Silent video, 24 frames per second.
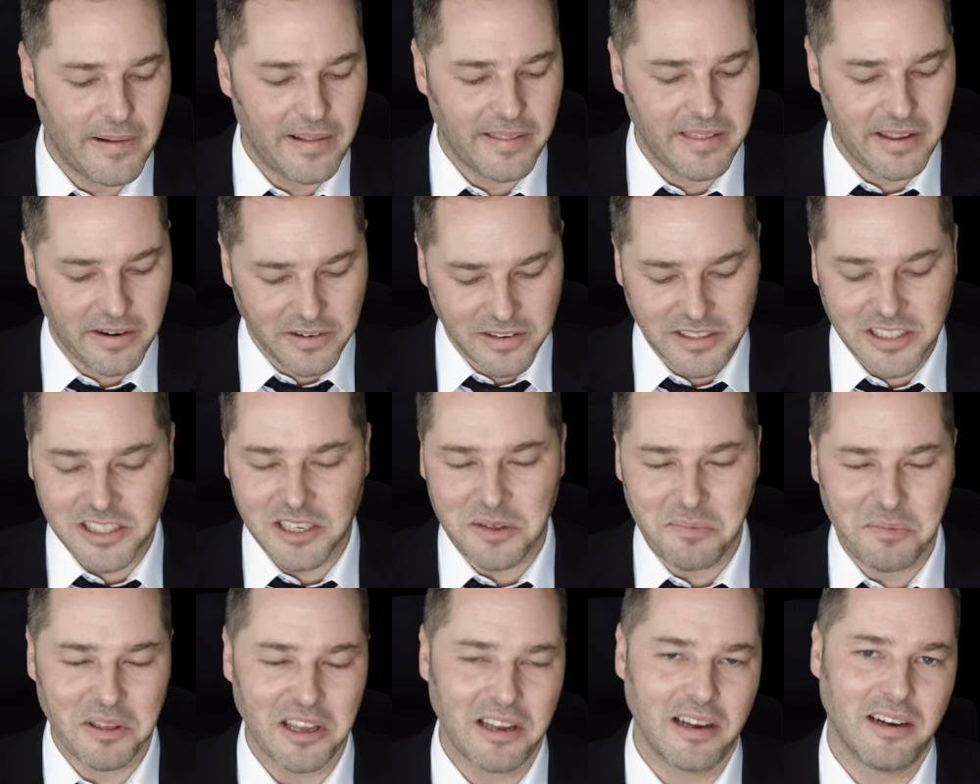There is
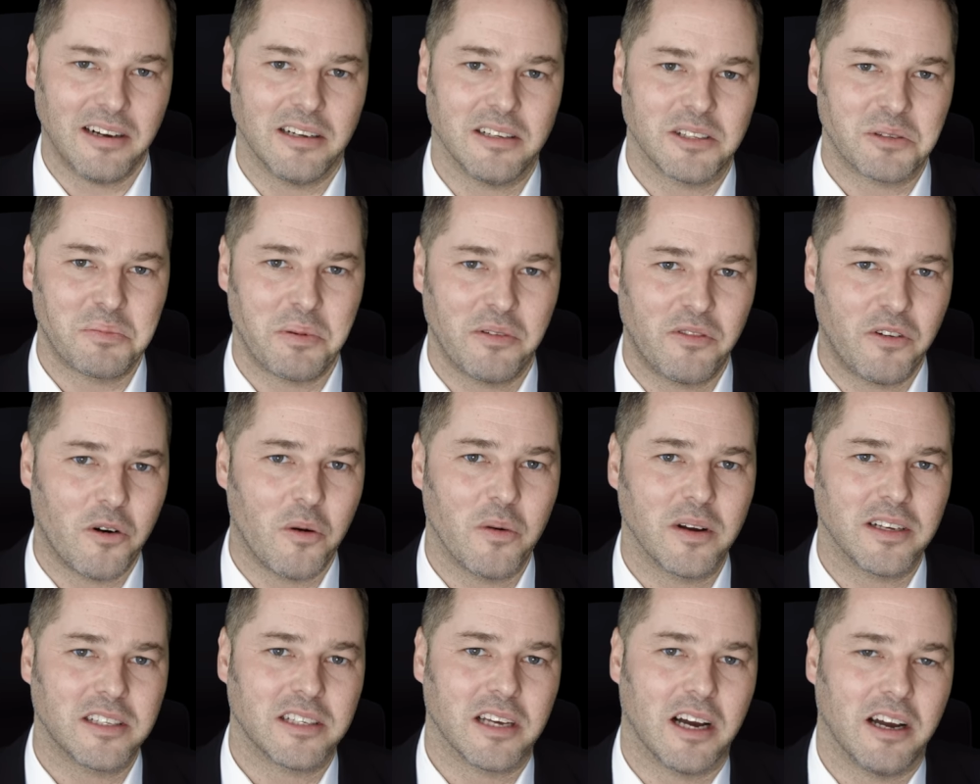something else before
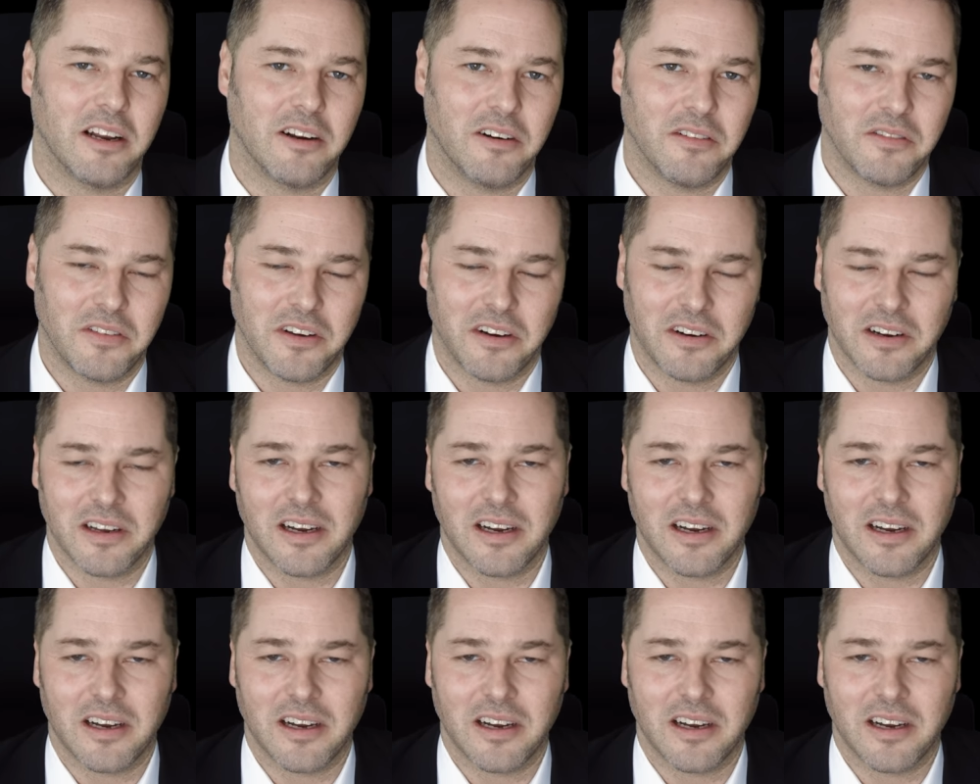we sign off here,